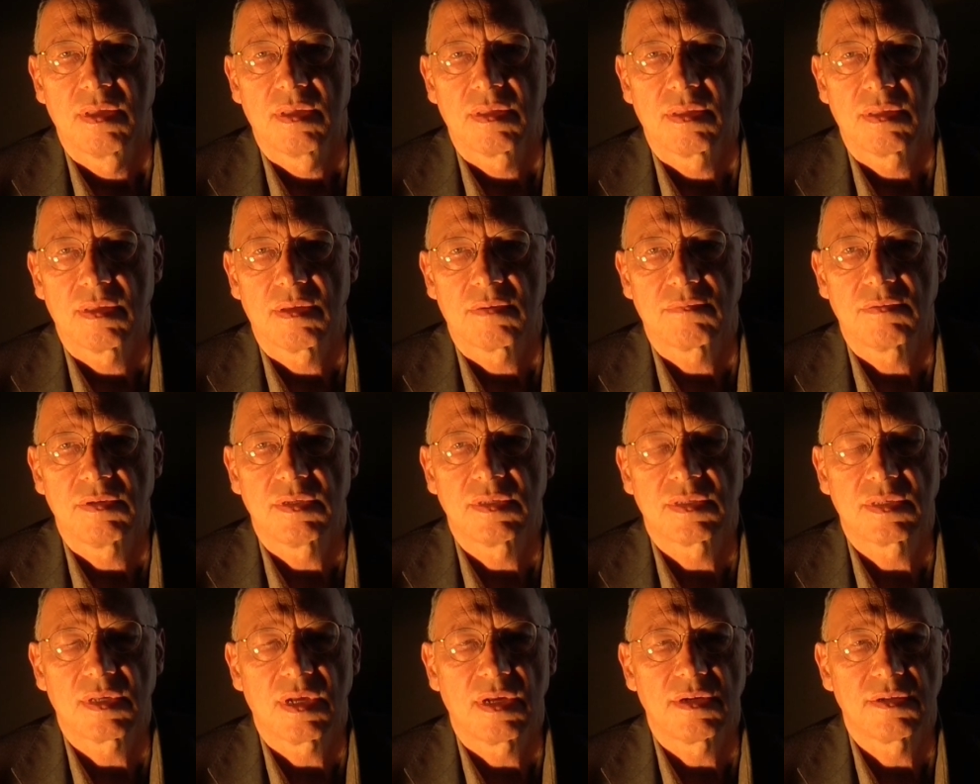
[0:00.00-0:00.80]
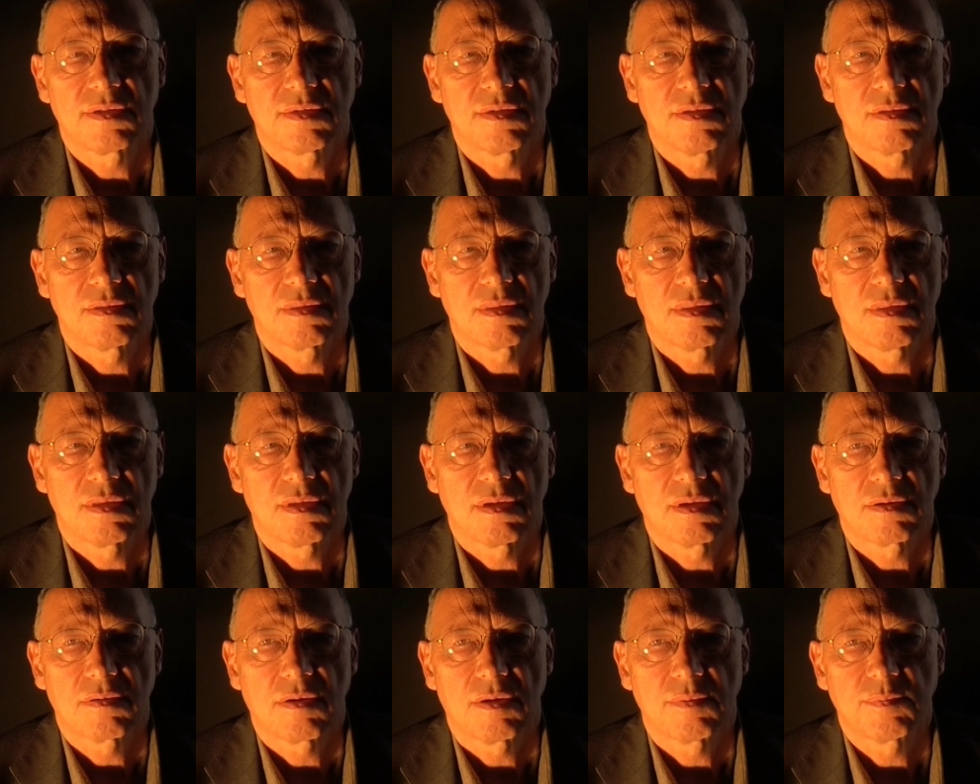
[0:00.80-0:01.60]
result in the
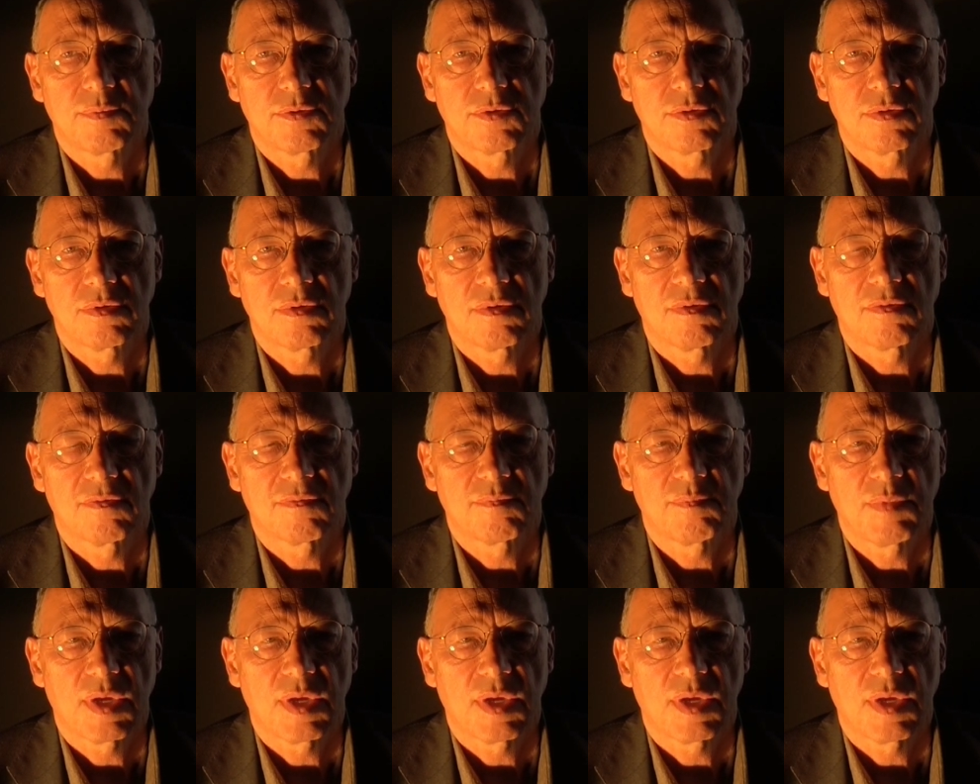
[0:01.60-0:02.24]
eruption of